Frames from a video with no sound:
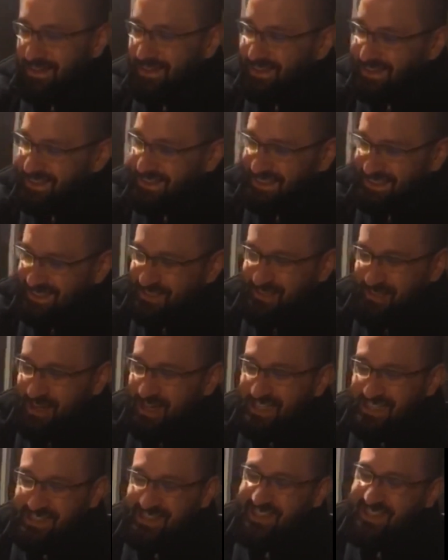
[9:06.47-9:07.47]
this is
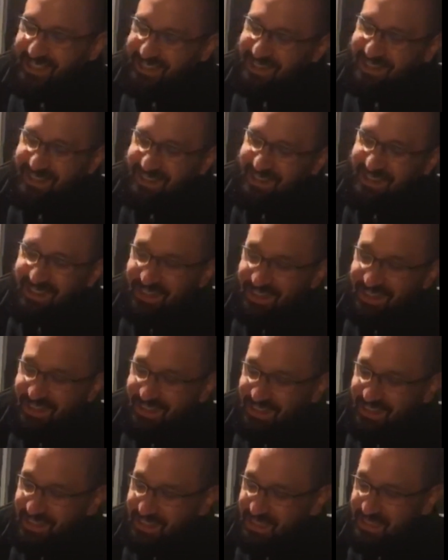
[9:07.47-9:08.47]
crazy.
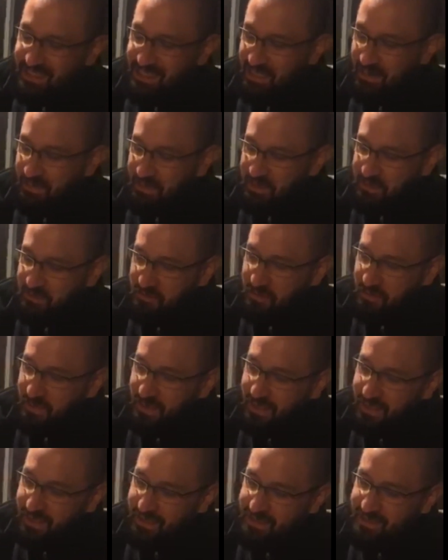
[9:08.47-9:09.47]
This is like a mystery
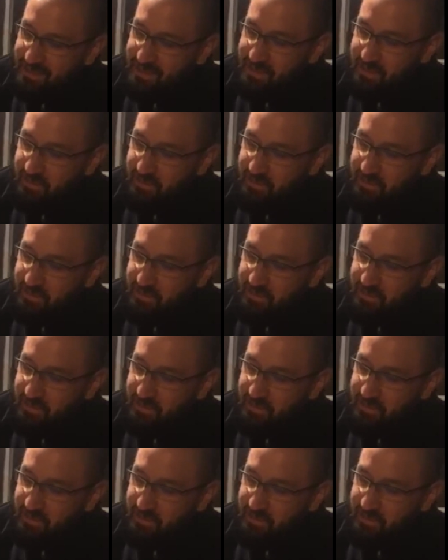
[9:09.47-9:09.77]
box.